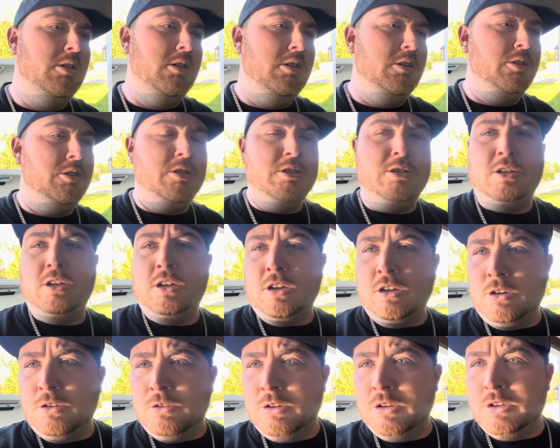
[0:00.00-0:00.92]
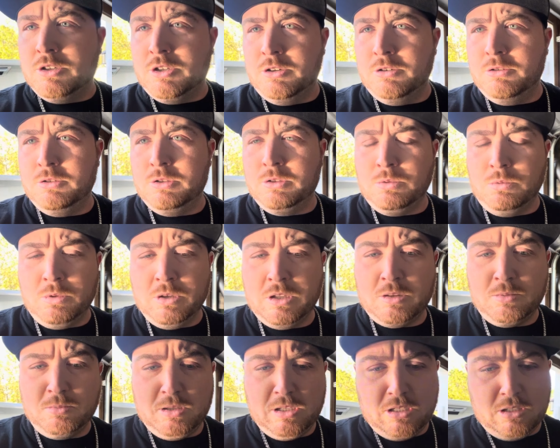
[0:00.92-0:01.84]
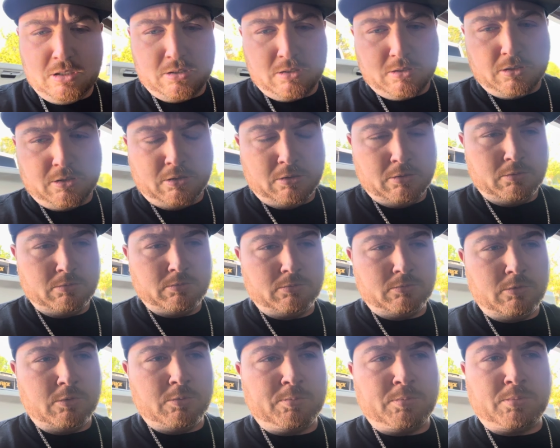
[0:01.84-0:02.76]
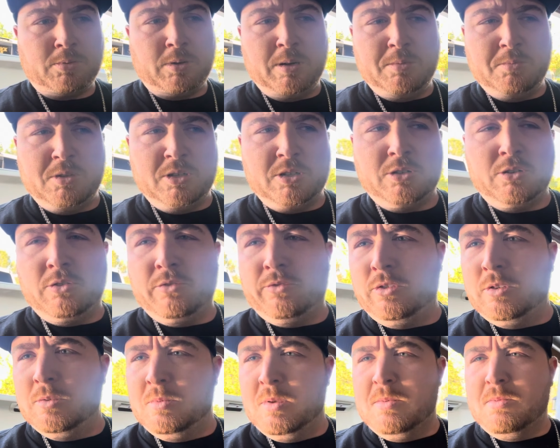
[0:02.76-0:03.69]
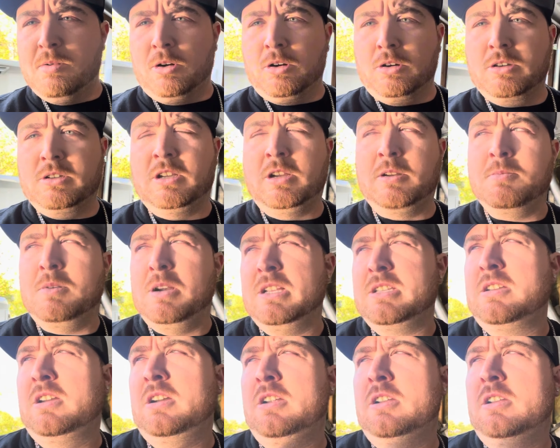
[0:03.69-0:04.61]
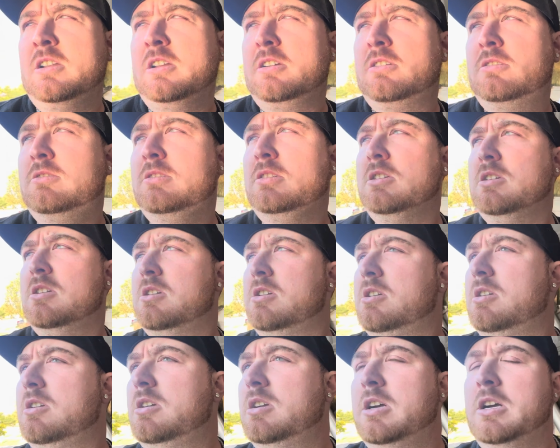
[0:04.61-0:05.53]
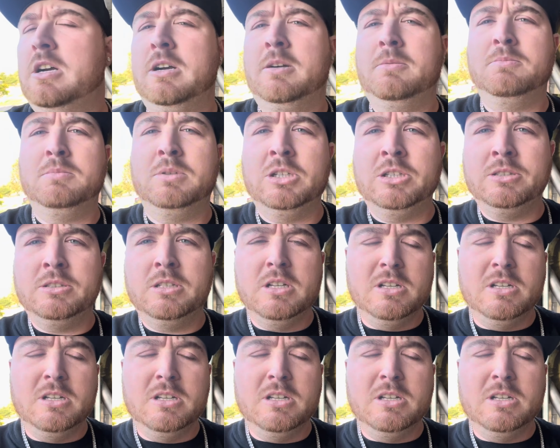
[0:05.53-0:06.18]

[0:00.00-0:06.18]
she's gonna go to shows with me. So we'll pretty much hopefully be parked side by side now. Um, but